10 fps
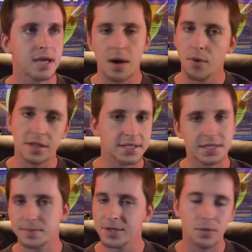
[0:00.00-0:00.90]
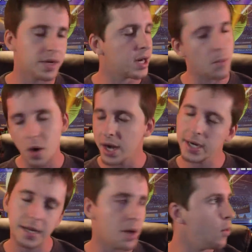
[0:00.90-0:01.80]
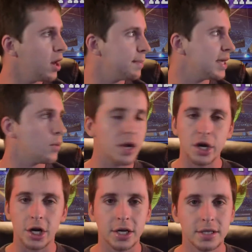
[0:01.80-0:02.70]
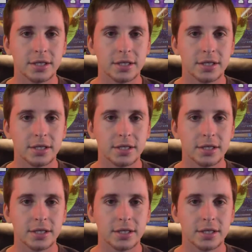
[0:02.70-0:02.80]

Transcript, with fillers: I want this to be a win. I want it. I want to be a winner.